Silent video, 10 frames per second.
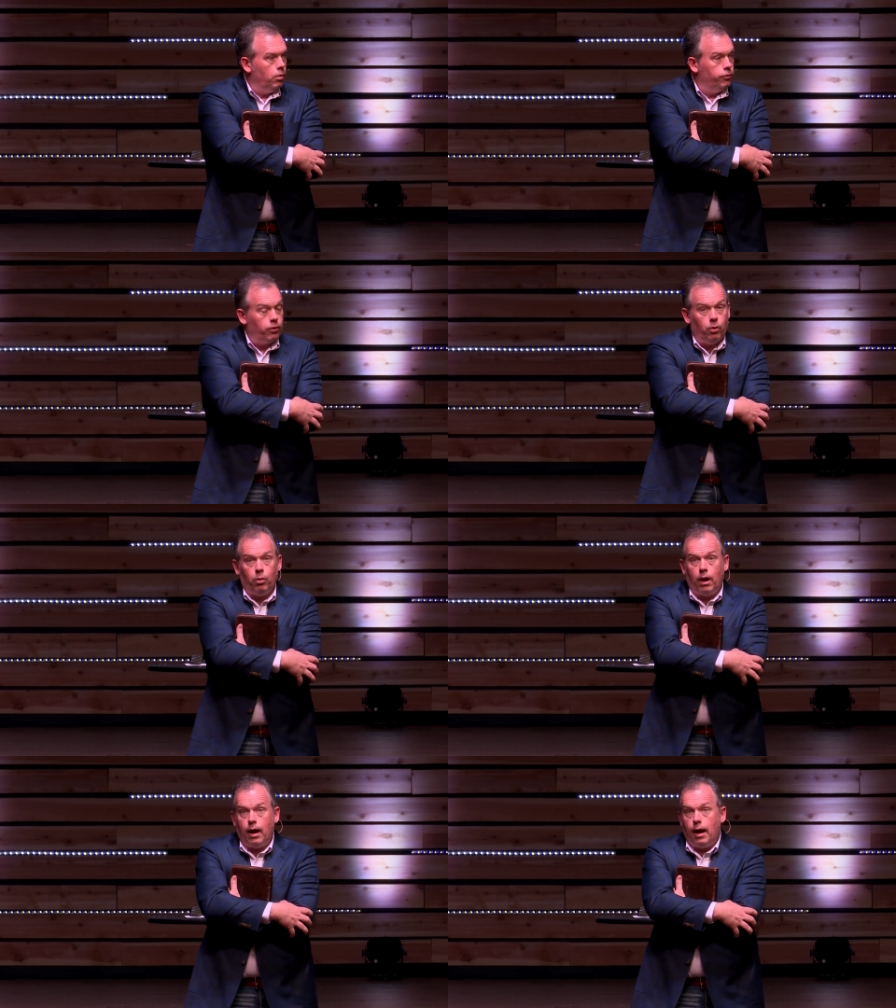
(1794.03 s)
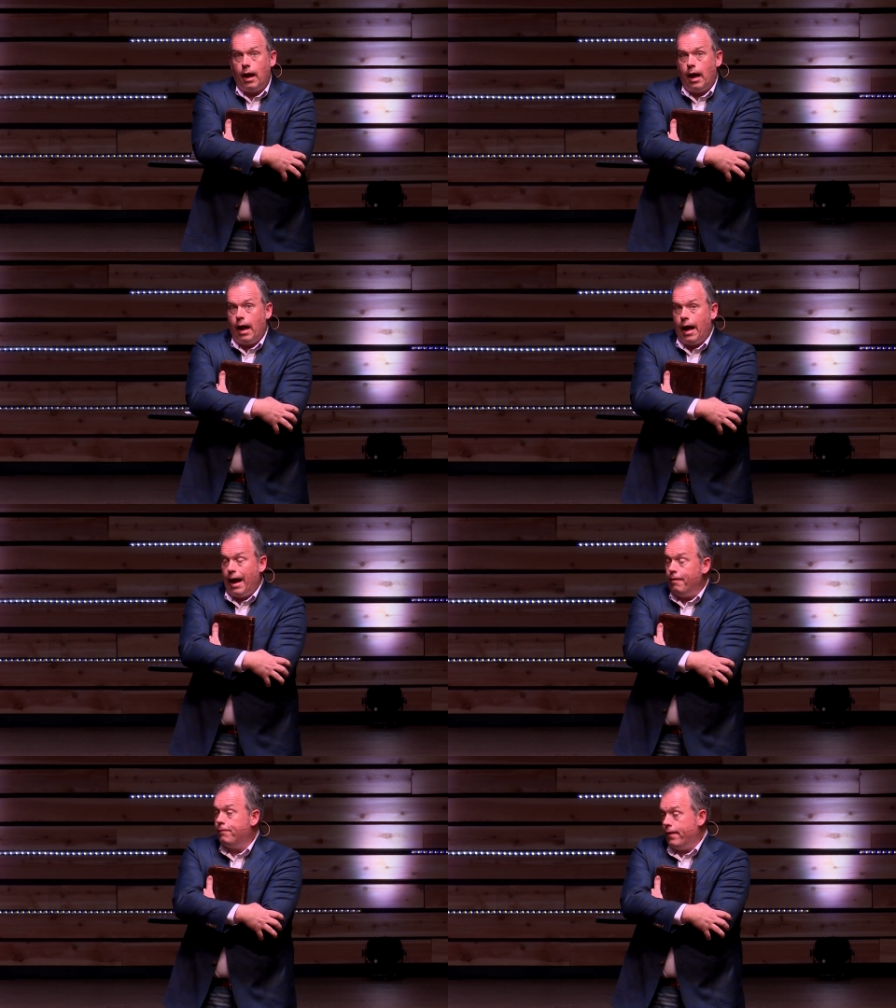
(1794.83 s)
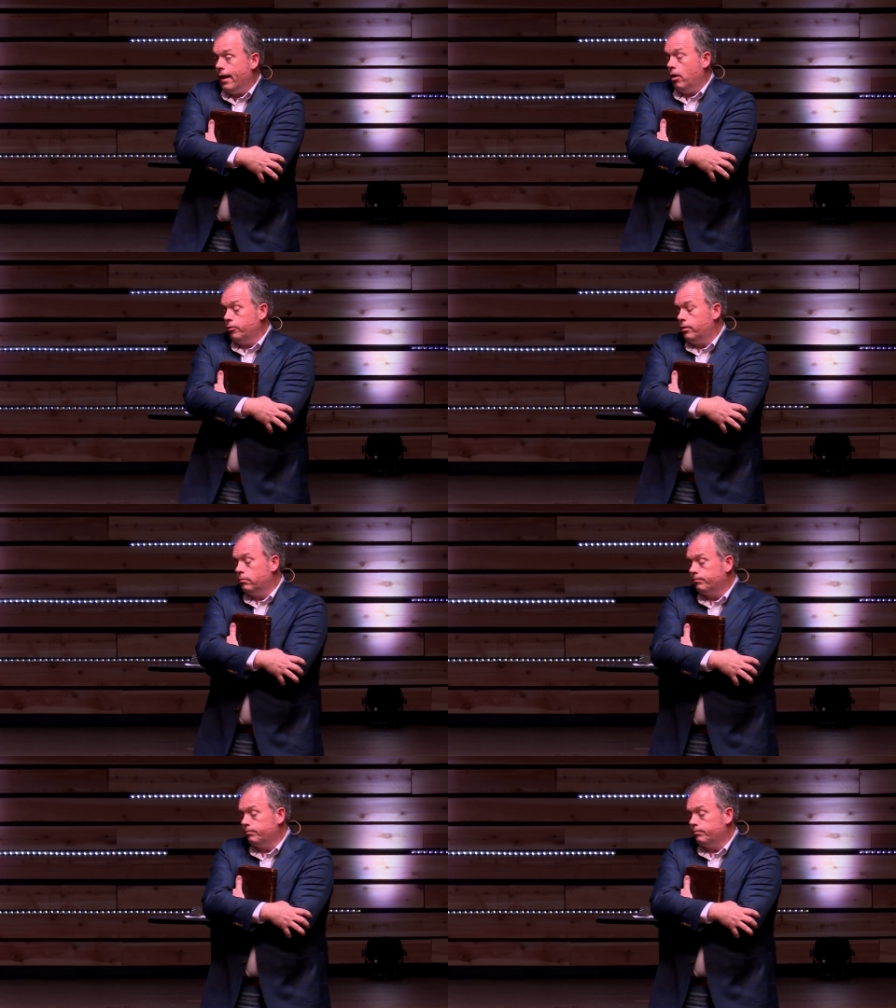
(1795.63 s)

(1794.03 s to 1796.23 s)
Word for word: So I found